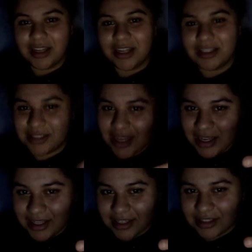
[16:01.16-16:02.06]
And
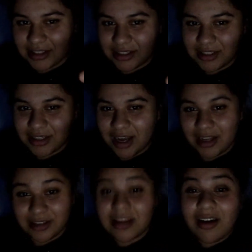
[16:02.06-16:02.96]
second, I
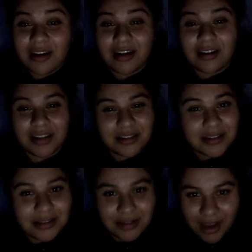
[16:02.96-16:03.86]
know this
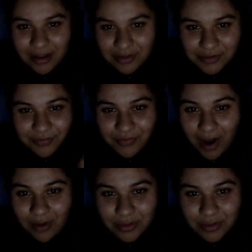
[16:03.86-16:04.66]
is ghetto as fuck.